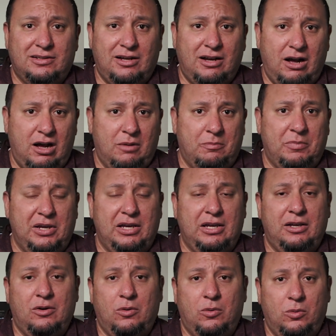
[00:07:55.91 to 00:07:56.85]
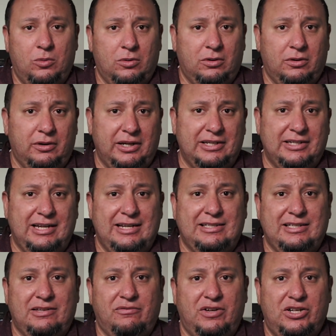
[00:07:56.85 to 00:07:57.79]
copy or
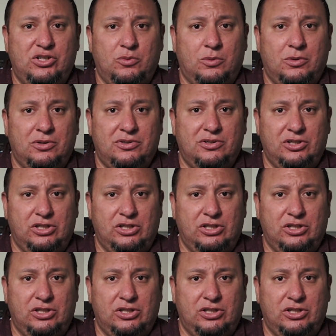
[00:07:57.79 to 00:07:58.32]
enticing visuals,